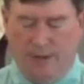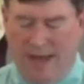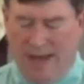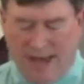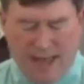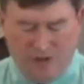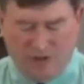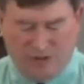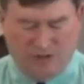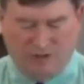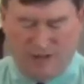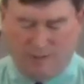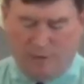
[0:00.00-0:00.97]
I can't just
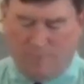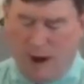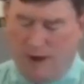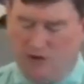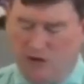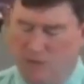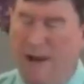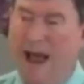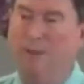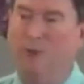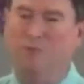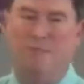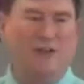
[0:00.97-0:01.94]
accept the parts of the
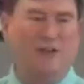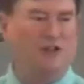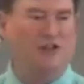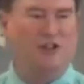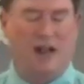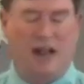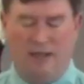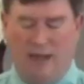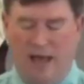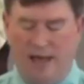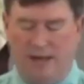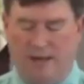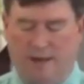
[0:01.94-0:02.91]
Bible's message that I
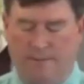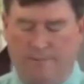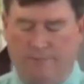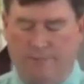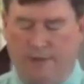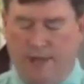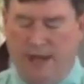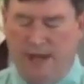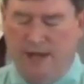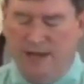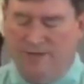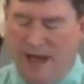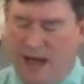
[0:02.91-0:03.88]
like and
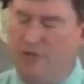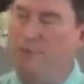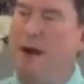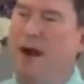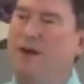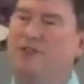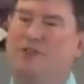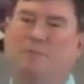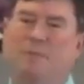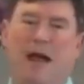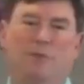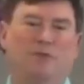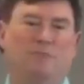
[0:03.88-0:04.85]
leave out the parts of the
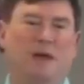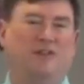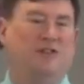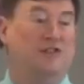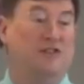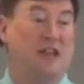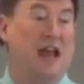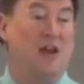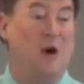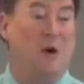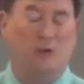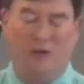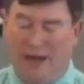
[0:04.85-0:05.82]
Bible's message that I
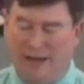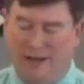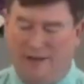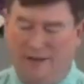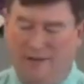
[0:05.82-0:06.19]
don't like.